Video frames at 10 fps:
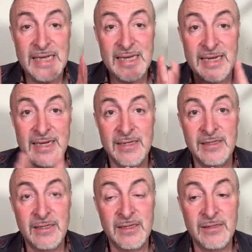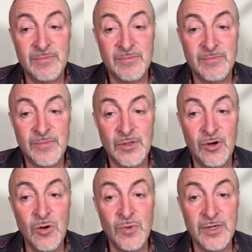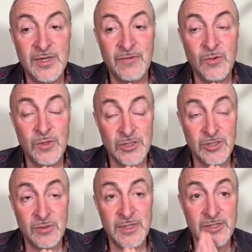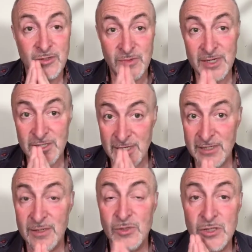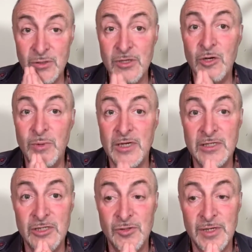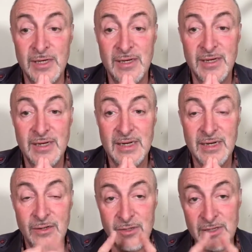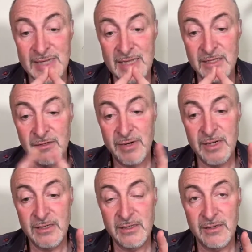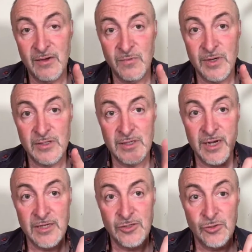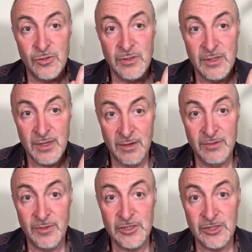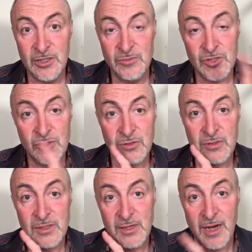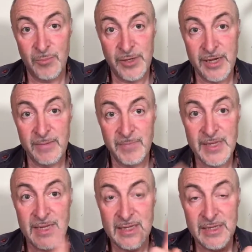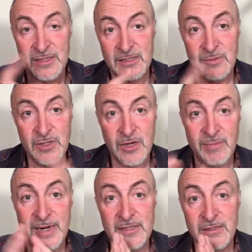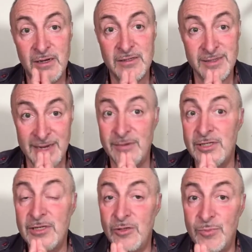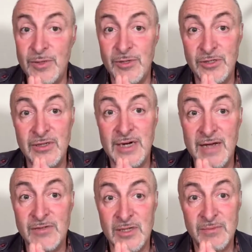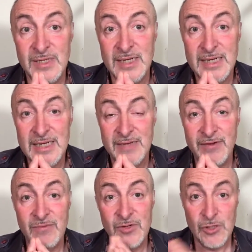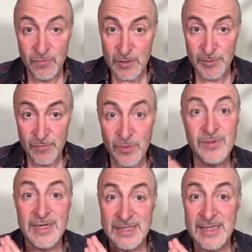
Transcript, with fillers: And your homework, if you wish to, is do what I suggested, which is look at your past history. Look at that thread of what ties your current relationships to your upbringing, and see where the commonalities are, because I guarantee you pretty much you're going to have some. If you haven't resolved this before, it's